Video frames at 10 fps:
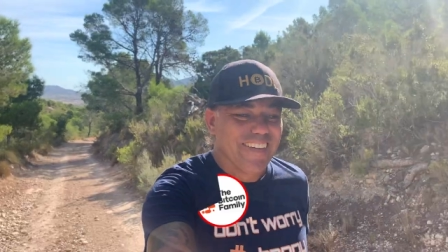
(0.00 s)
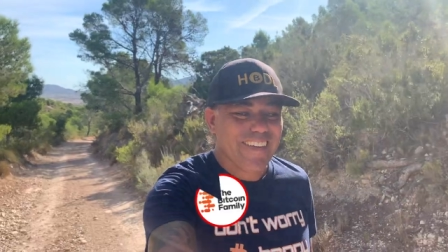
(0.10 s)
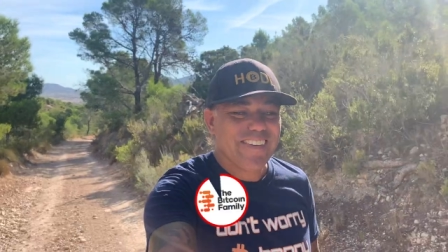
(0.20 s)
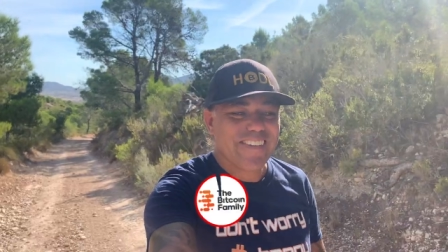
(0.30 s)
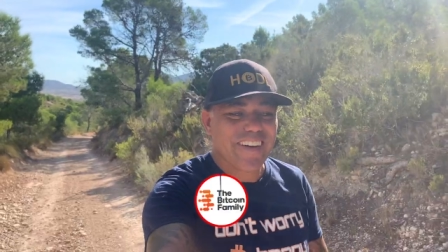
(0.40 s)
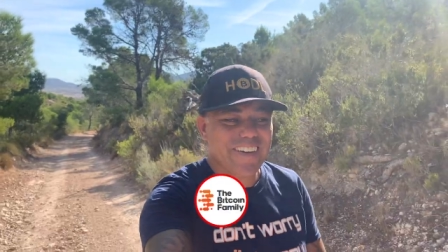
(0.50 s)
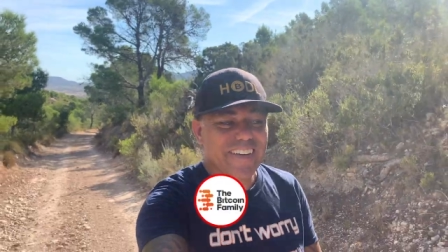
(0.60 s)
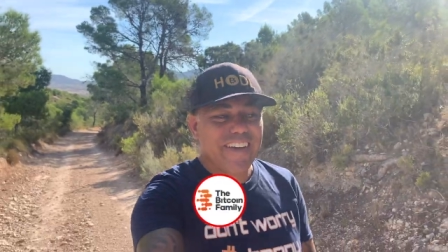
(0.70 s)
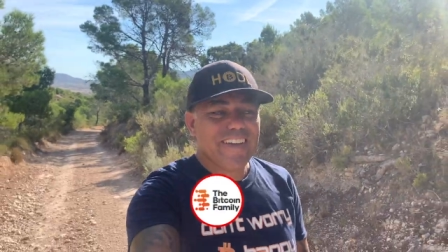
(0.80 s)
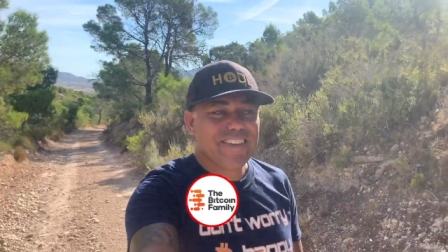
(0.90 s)
this chart
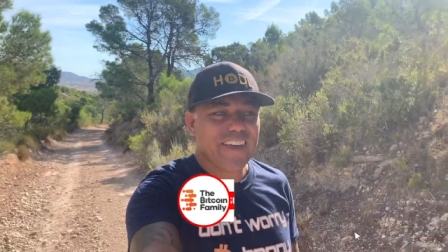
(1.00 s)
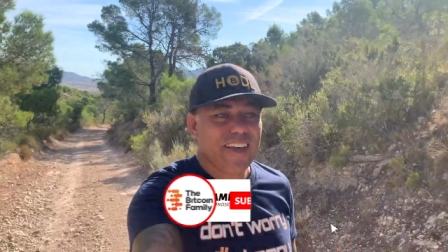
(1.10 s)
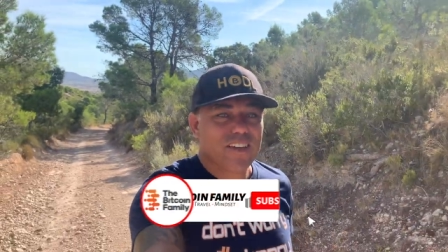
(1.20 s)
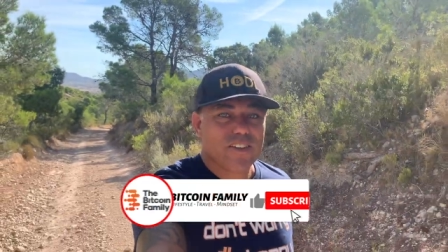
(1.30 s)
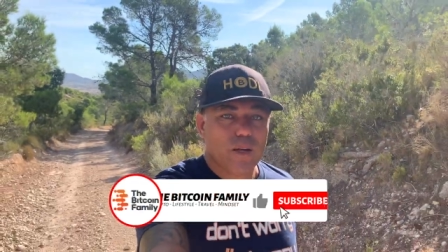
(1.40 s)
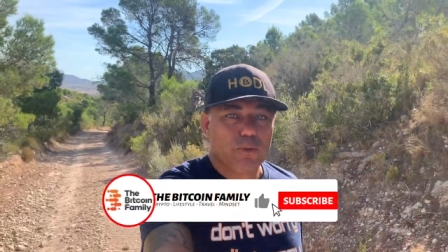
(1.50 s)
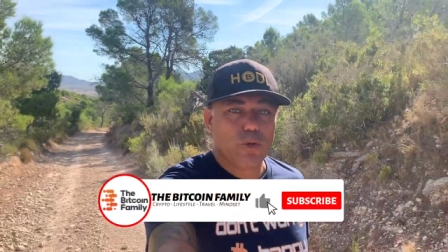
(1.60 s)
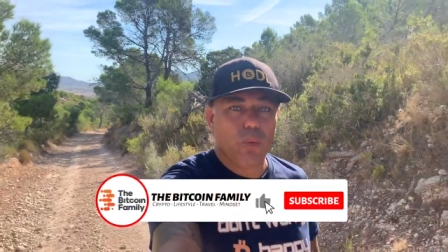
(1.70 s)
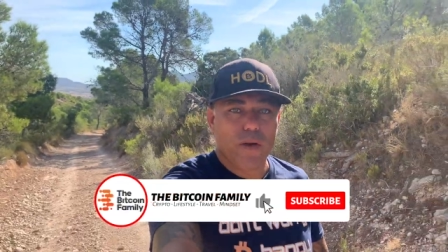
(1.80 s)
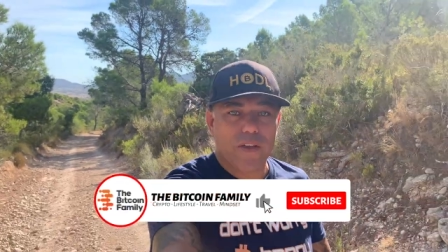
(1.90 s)
is taking us up to
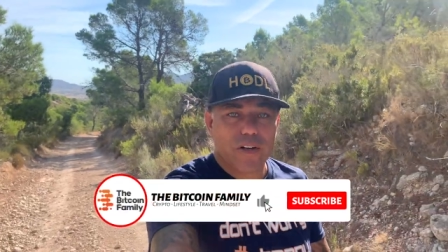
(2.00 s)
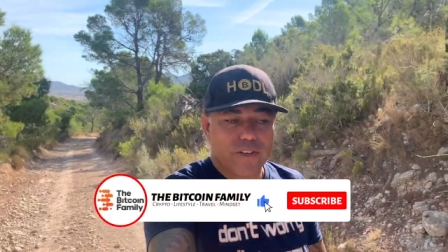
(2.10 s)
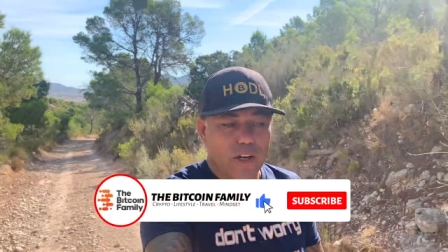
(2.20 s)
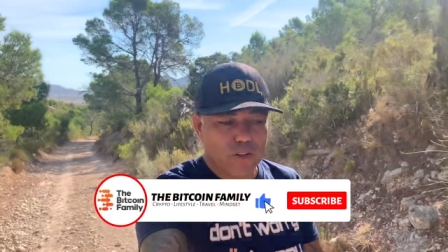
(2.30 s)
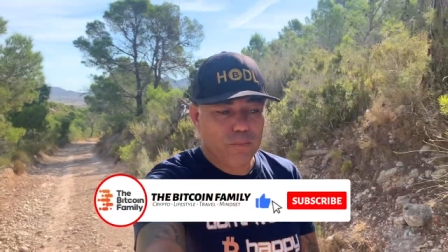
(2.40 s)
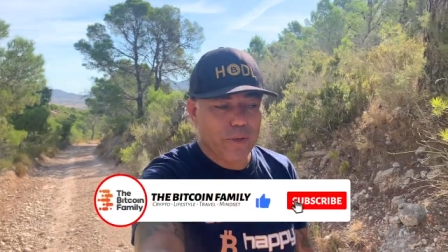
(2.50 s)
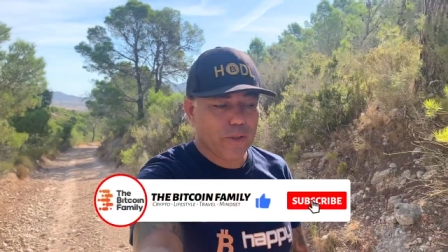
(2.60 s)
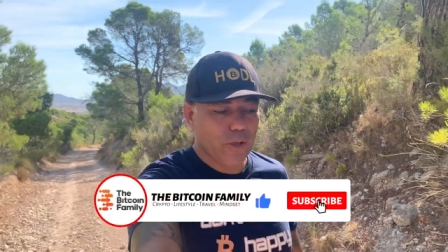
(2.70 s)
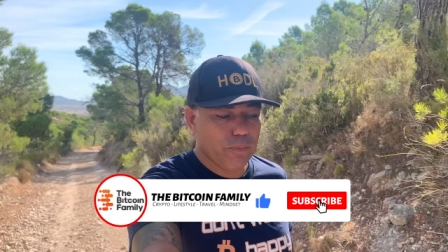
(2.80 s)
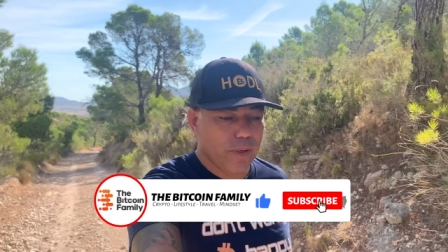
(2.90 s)
100000
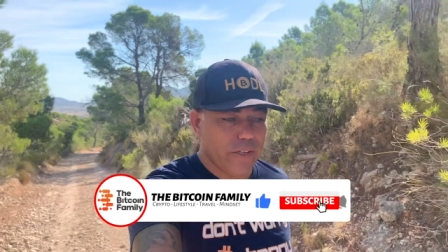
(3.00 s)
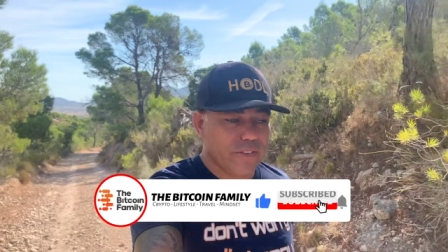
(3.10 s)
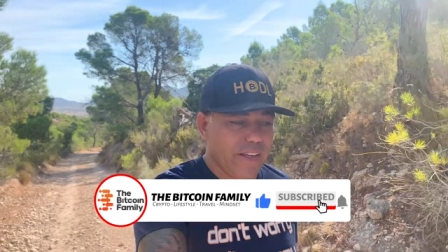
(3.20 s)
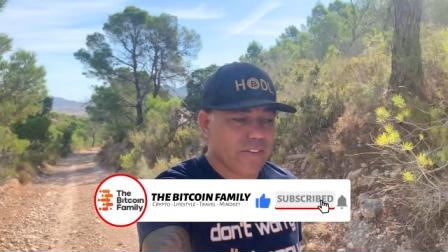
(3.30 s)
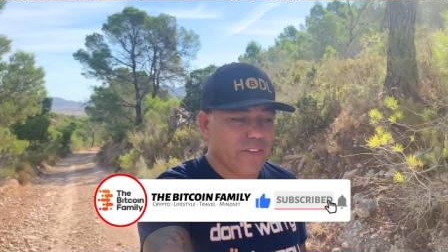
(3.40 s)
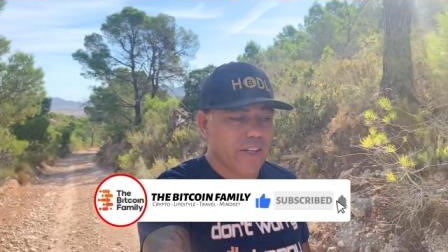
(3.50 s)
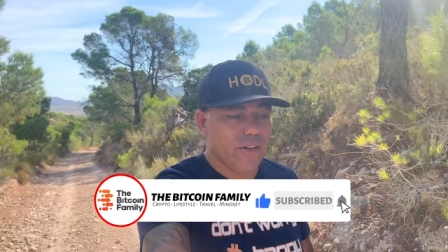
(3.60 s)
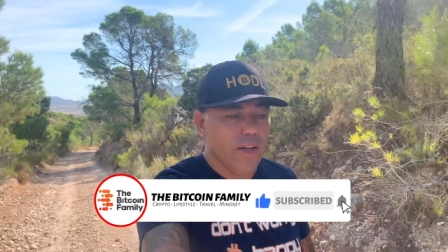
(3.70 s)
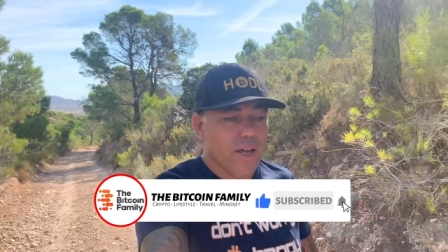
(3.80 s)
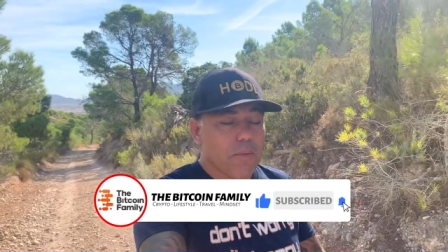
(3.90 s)
bitcoin price next
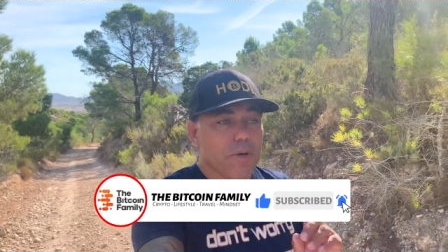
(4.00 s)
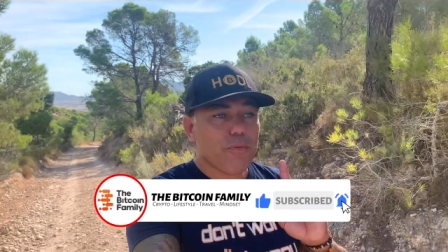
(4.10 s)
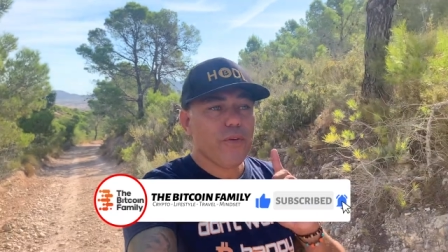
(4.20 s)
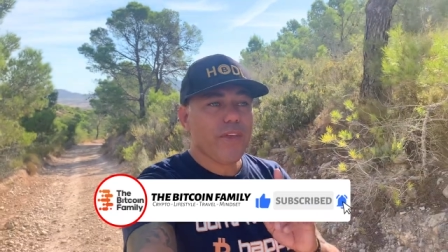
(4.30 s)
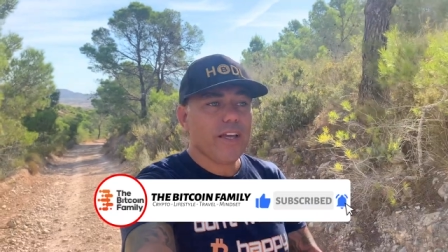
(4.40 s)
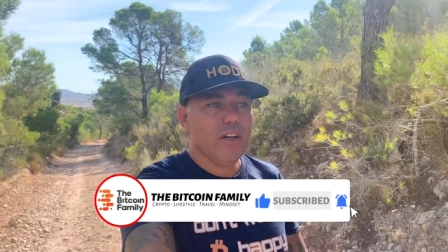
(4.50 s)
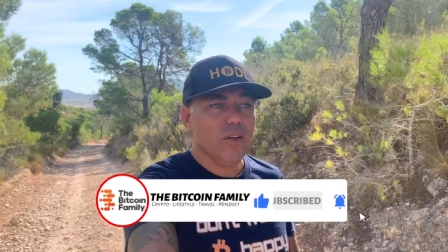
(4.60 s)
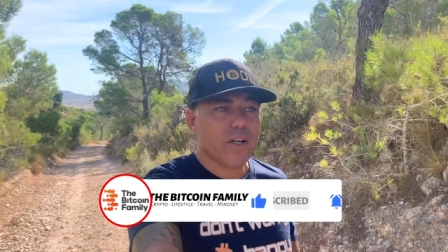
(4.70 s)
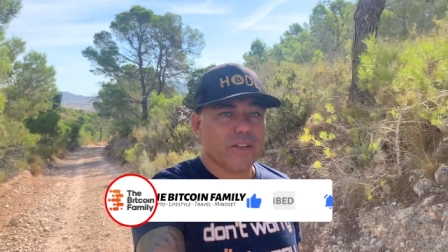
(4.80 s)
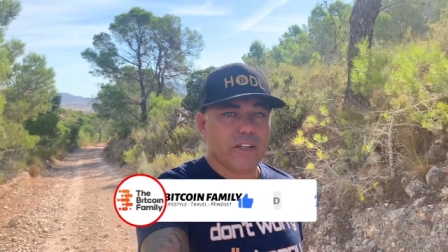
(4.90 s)
year but if we take a
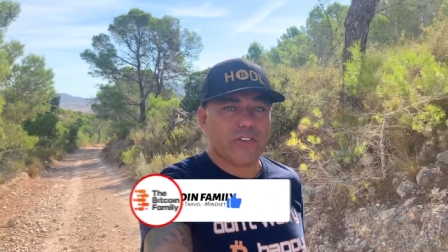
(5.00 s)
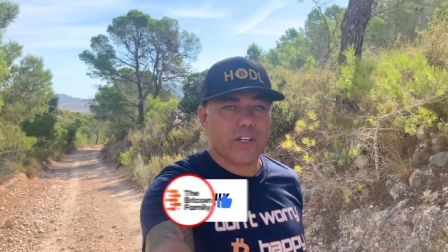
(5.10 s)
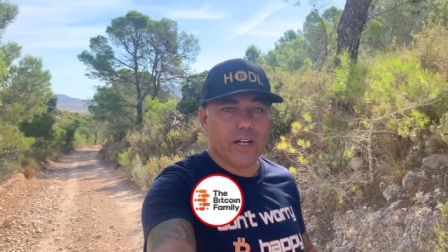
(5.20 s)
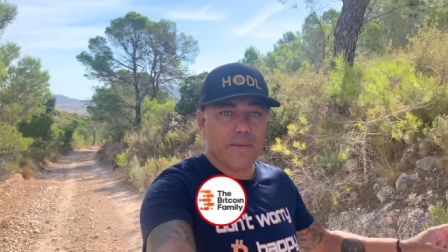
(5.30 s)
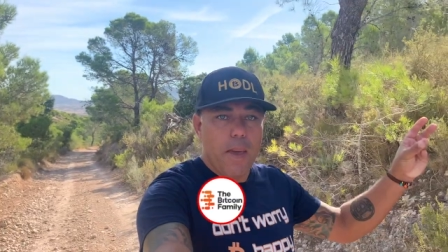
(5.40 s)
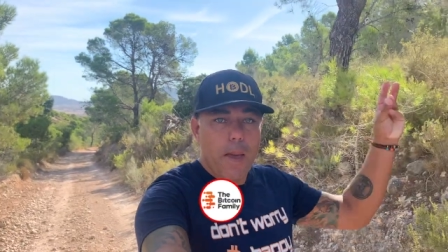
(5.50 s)
look at this chart